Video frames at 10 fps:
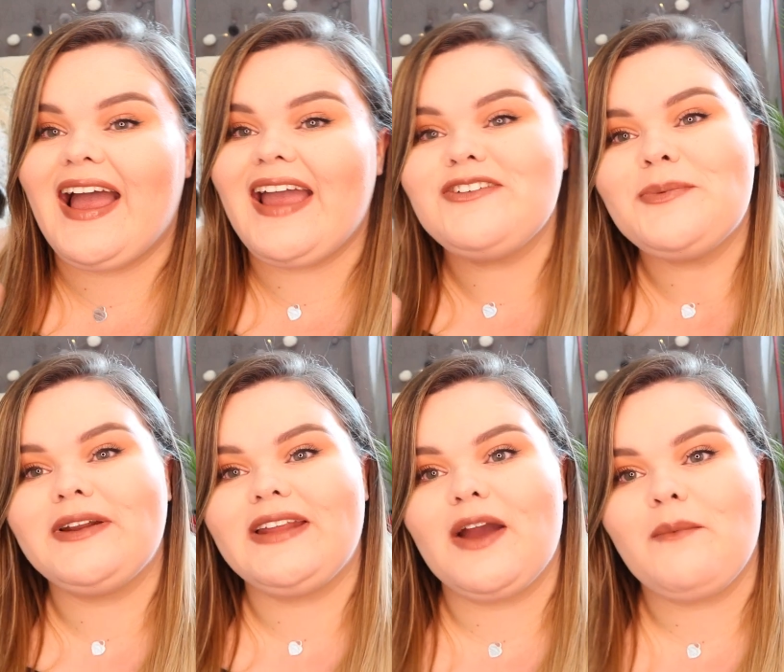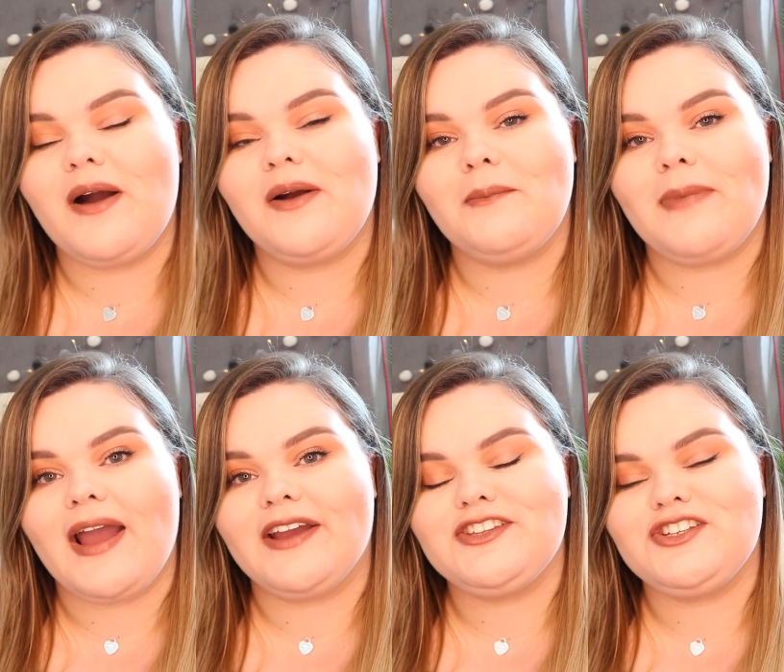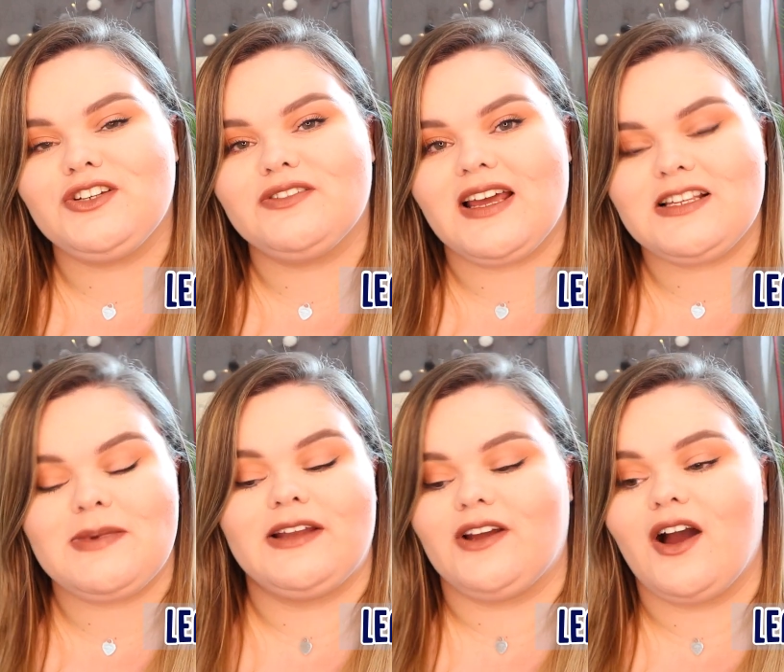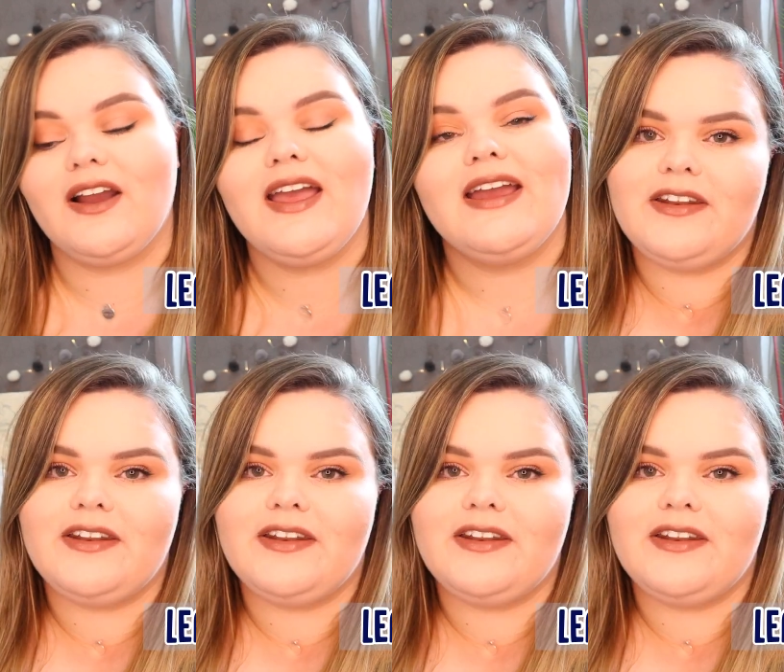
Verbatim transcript: Hi everybody and welcome back to Relax My Dog.